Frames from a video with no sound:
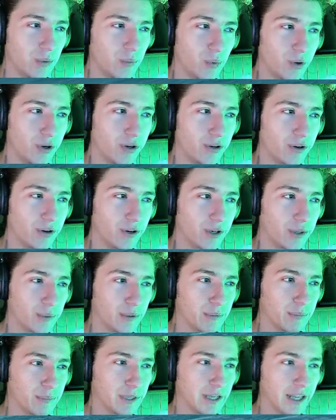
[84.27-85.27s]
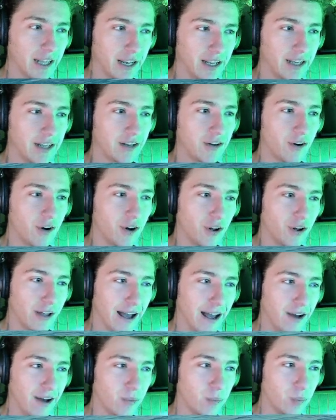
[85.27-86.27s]
we're going to be beginning an
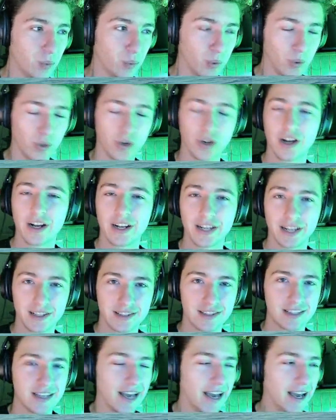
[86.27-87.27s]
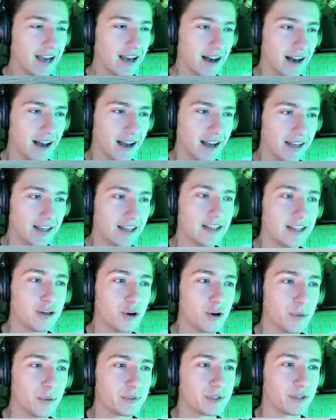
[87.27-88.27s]
all-out war against the AI in
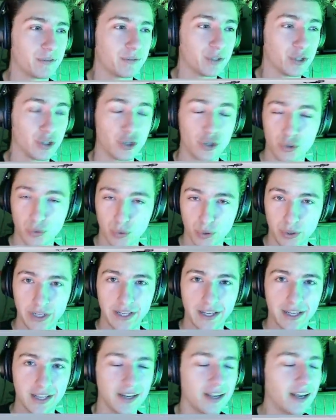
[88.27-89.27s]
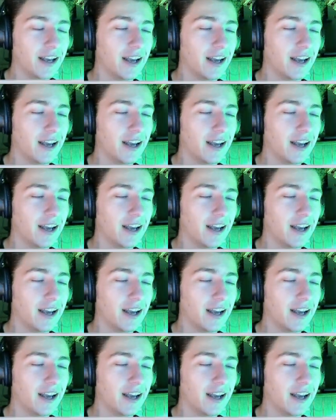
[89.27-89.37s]
hopes of destroying it